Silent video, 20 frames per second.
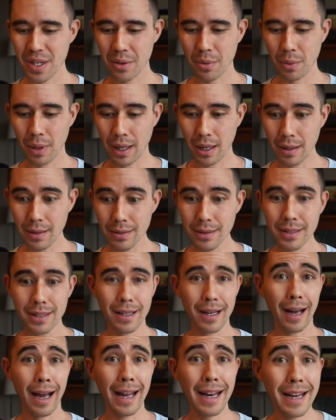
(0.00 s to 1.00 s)

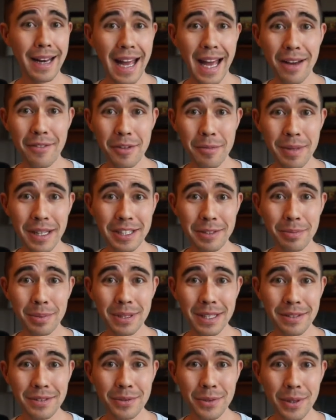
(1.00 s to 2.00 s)
well, I didn't have the best
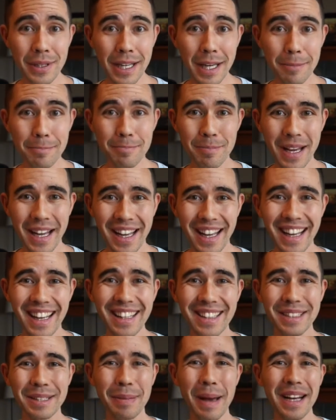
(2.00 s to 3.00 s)
beliefs growing up,
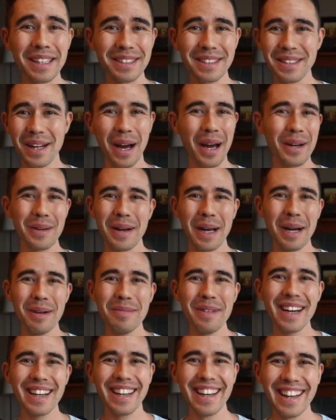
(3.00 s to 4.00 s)
especially not
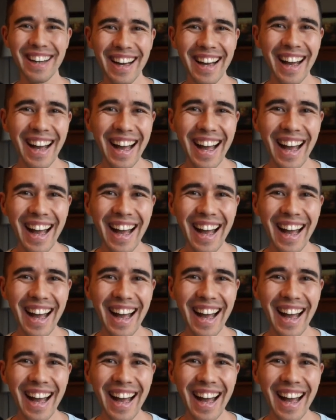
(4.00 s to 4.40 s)
around money,